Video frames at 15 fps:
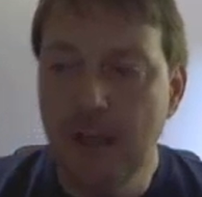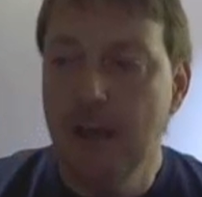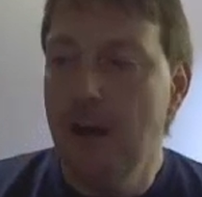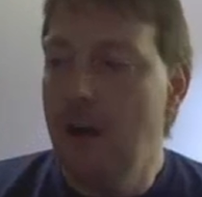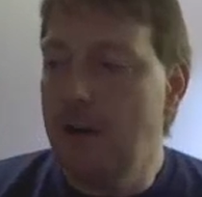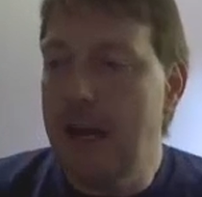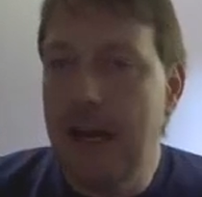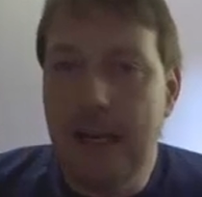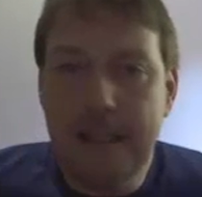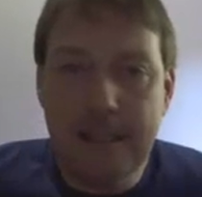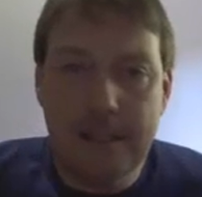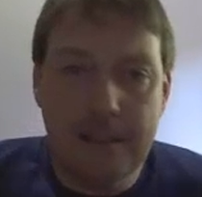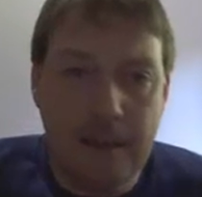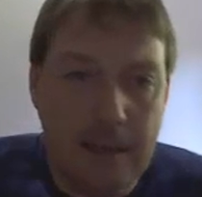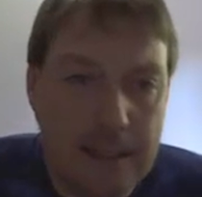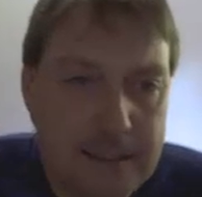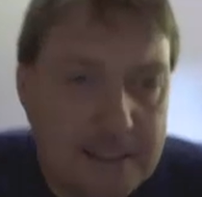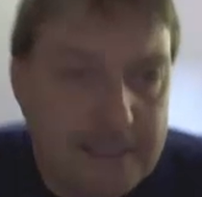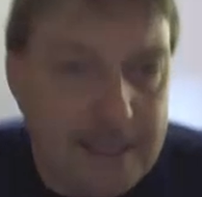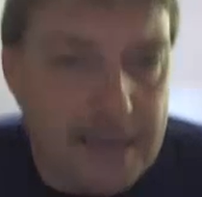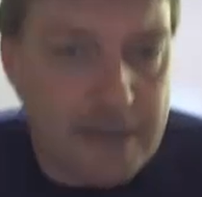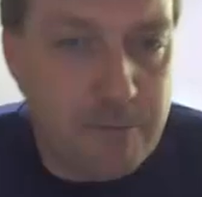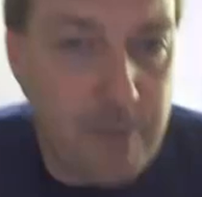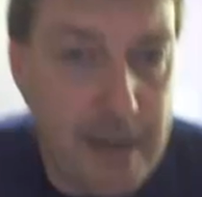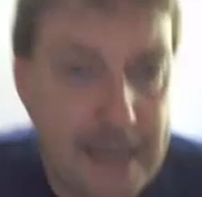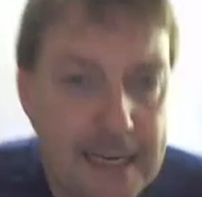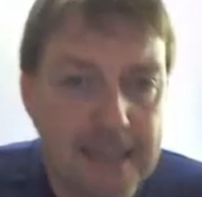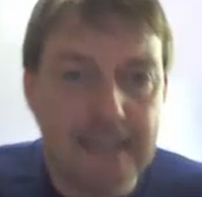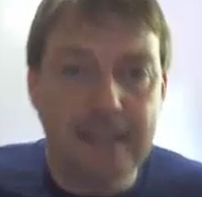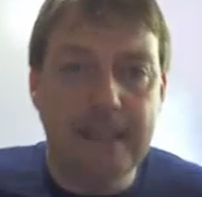Okay, let's dig right
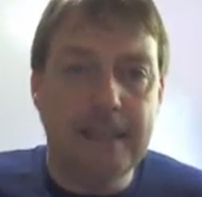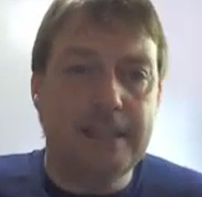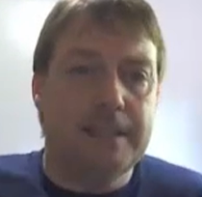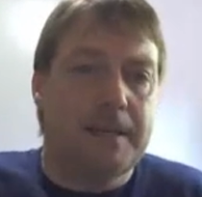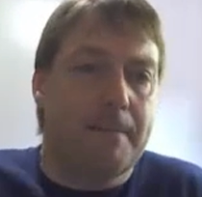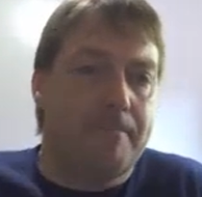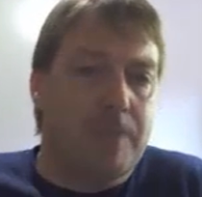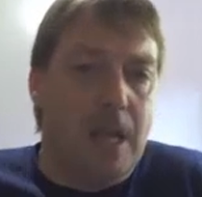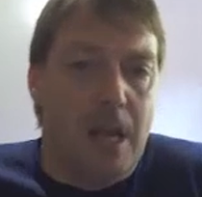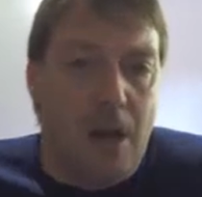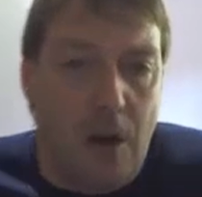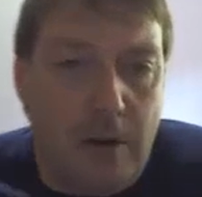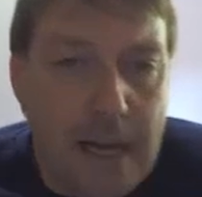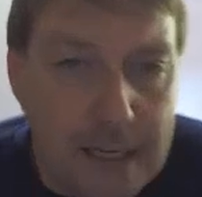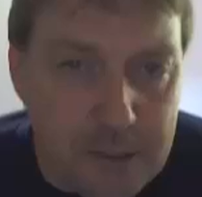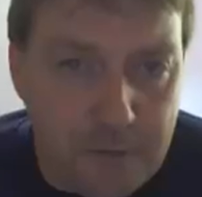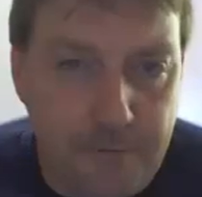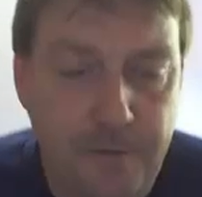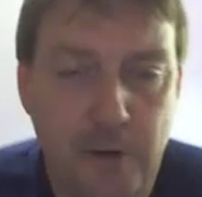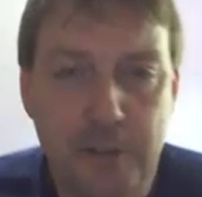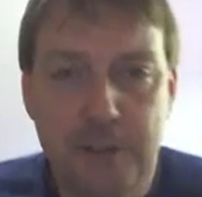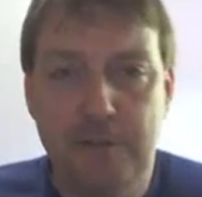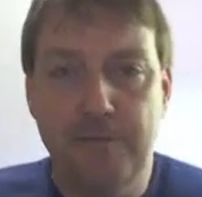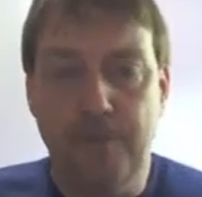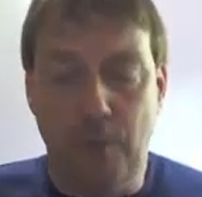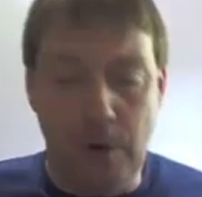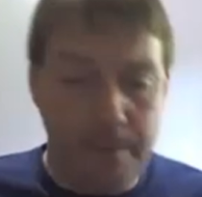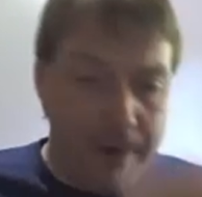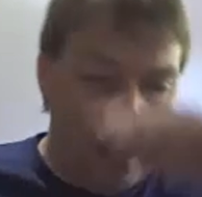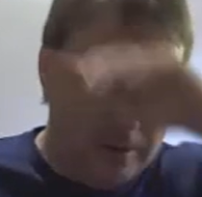into this. Okay, so first and
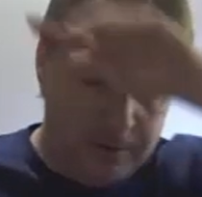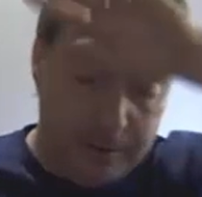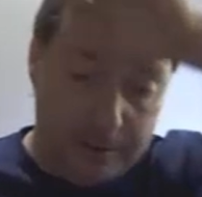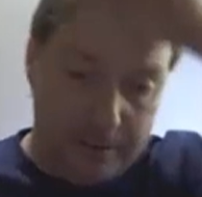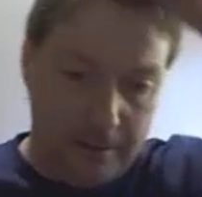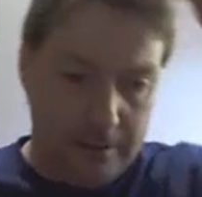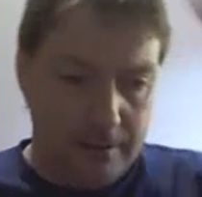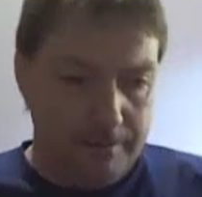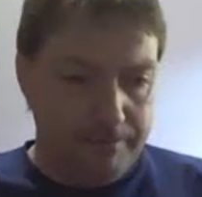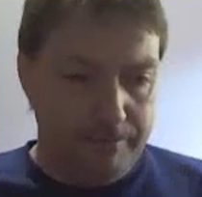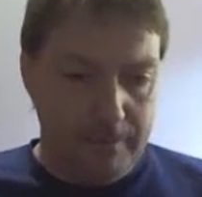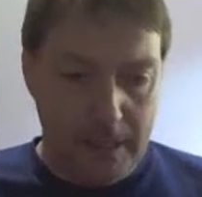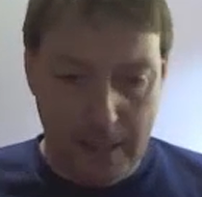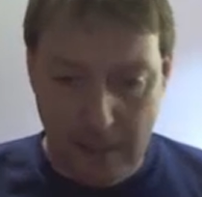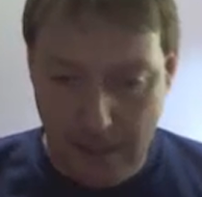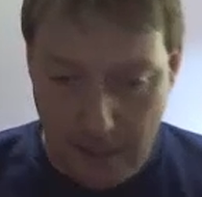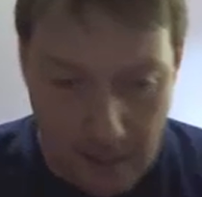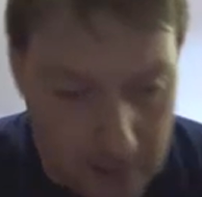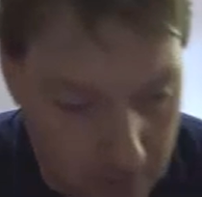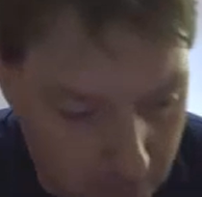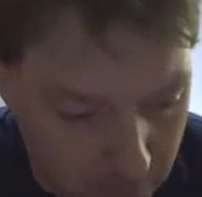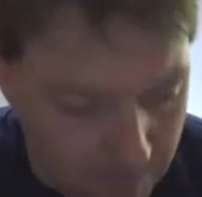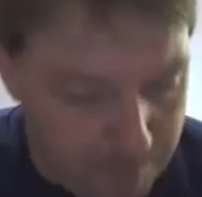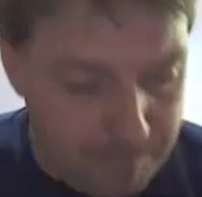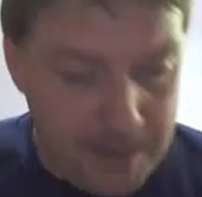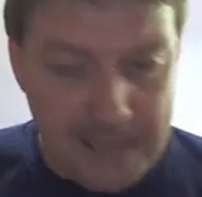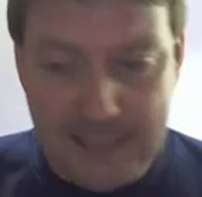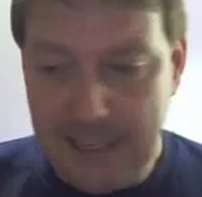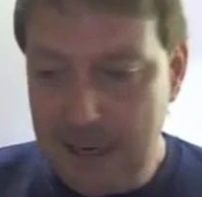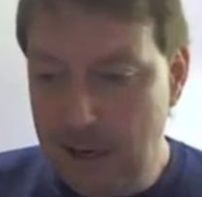foremost,
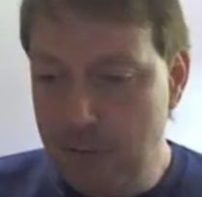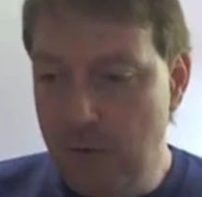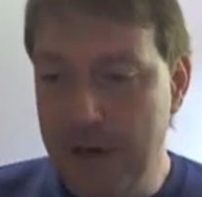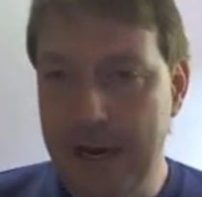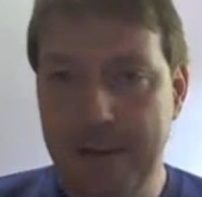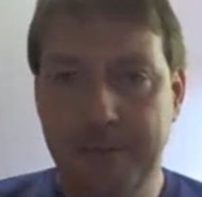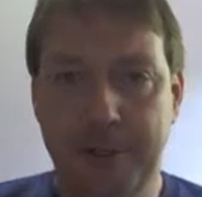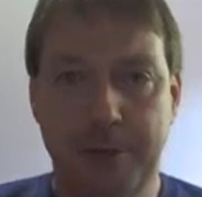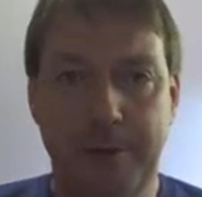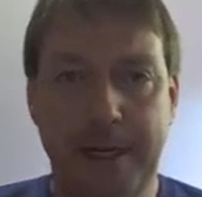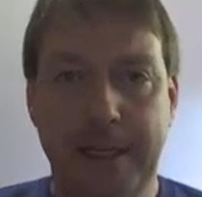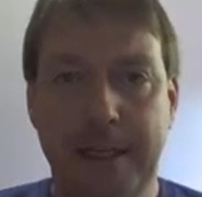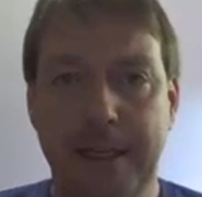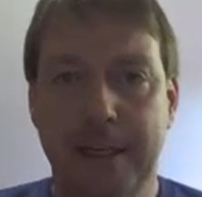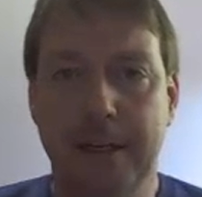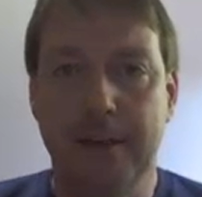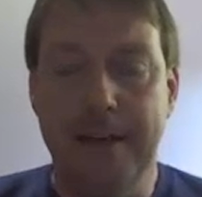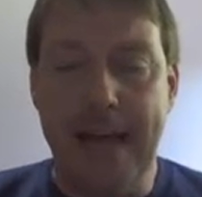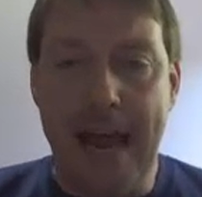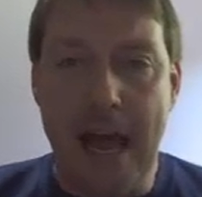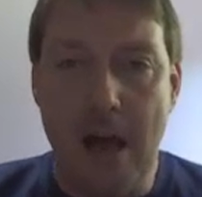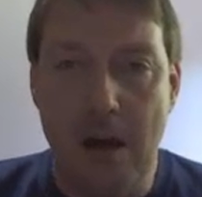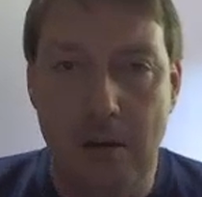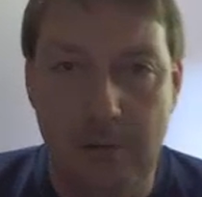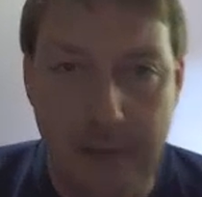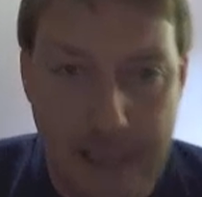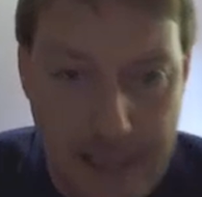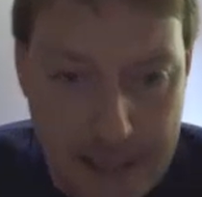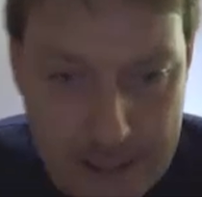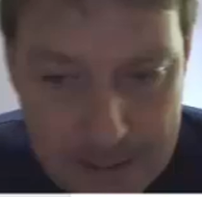basically what I'm doing here now
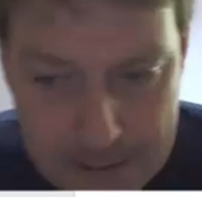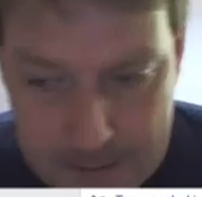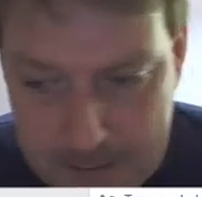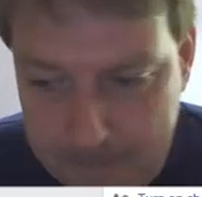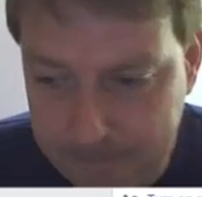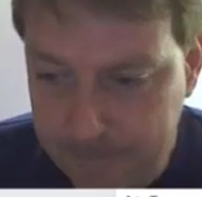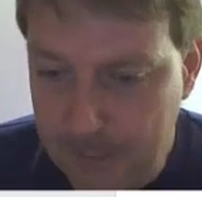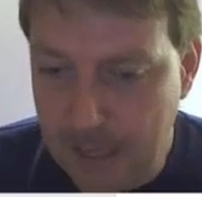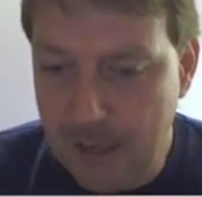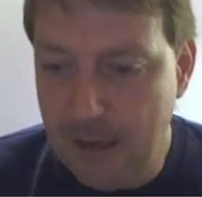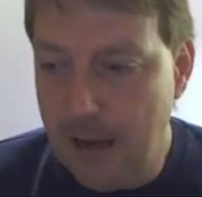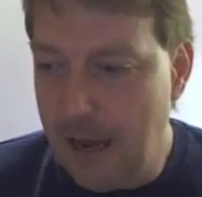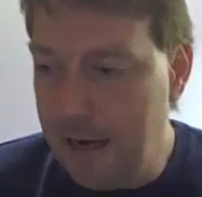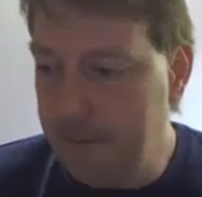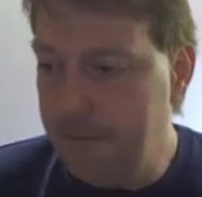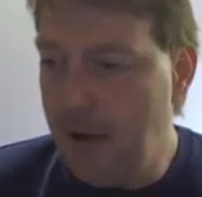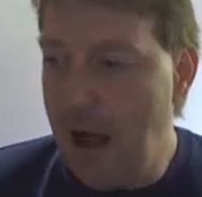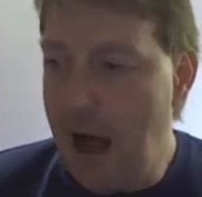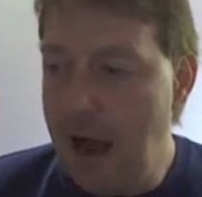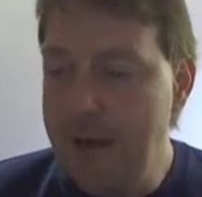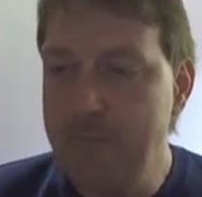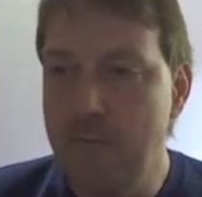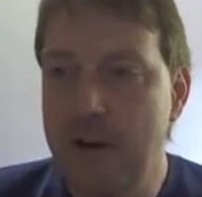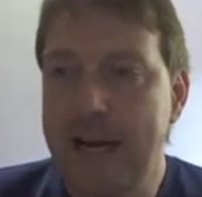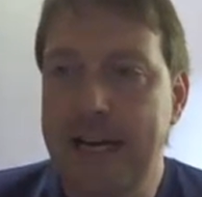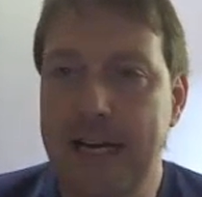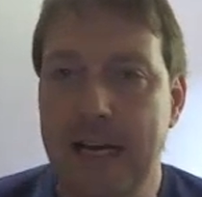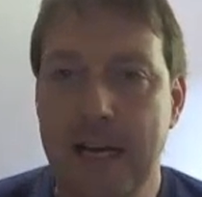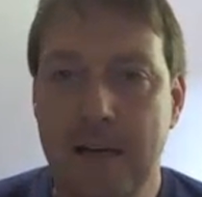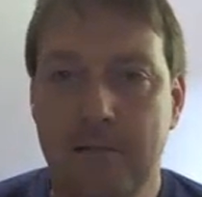is I'm right
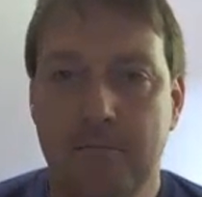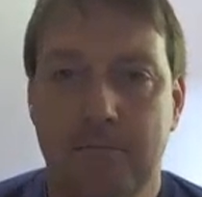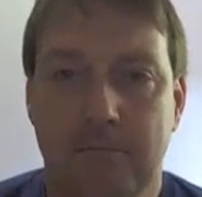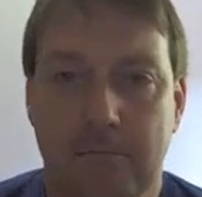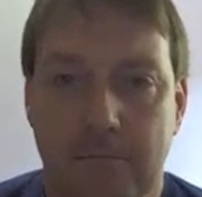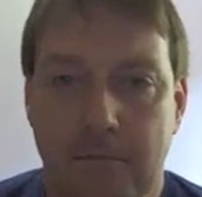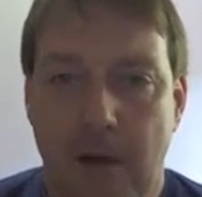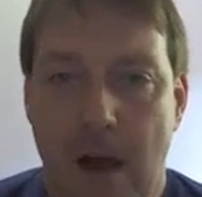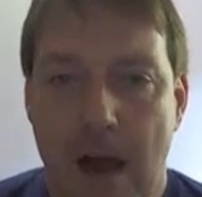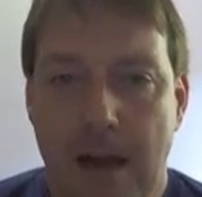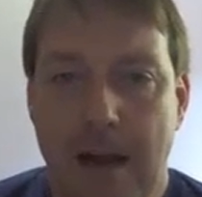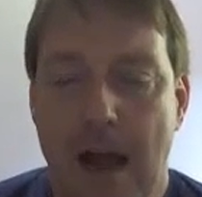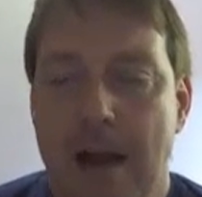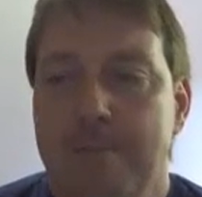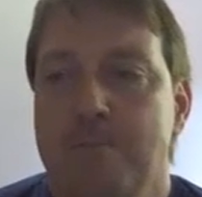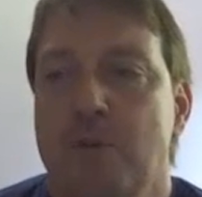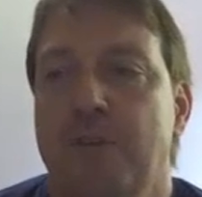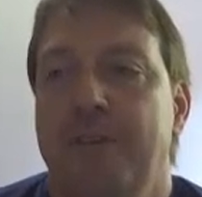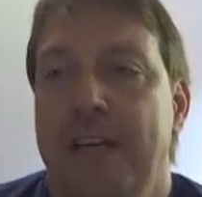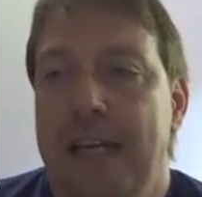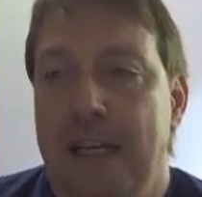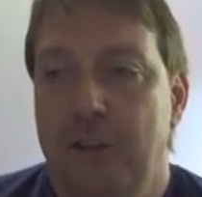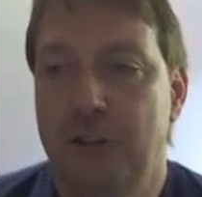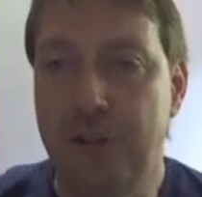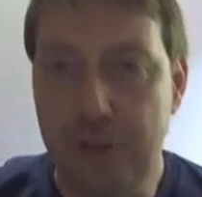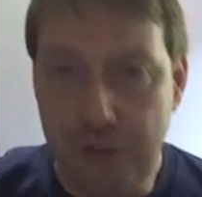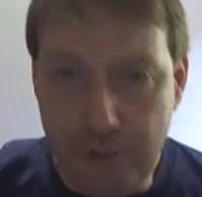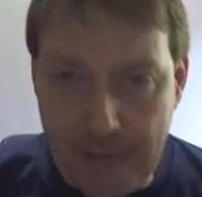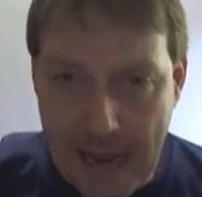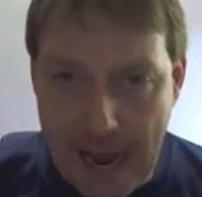in I'm moving
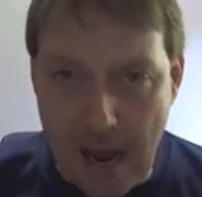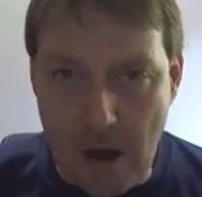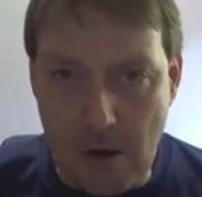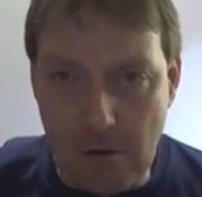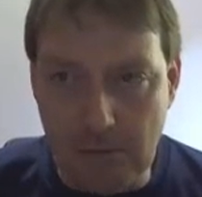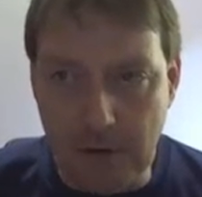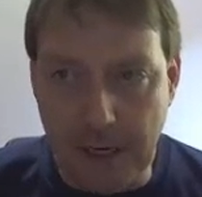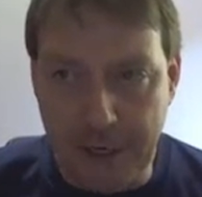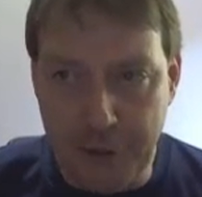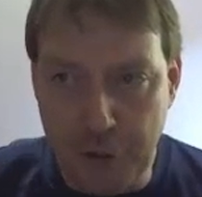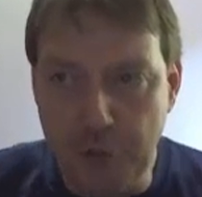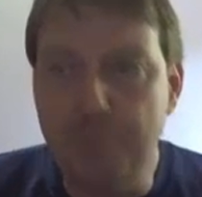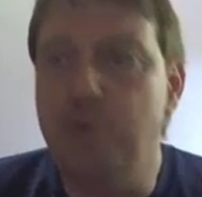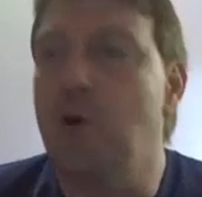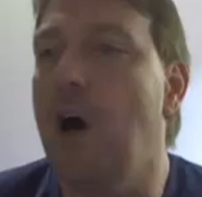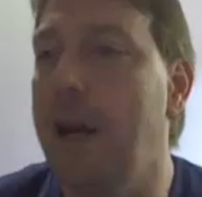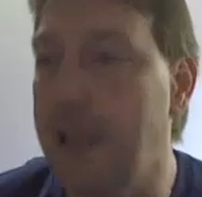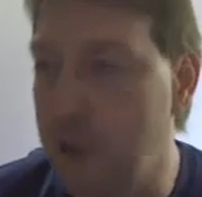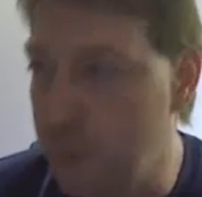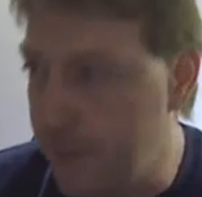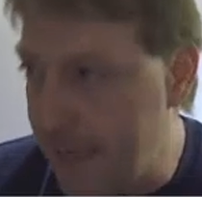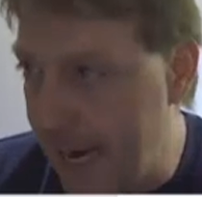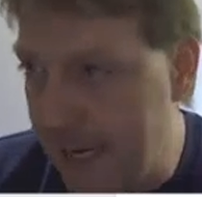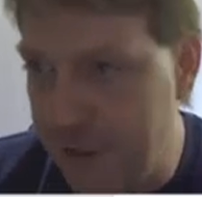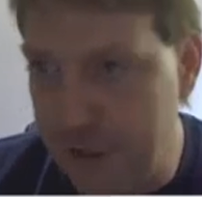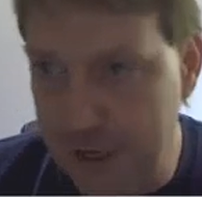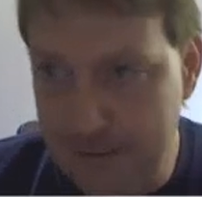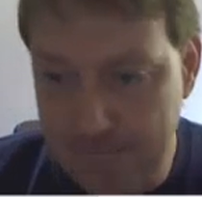into now a new product creation.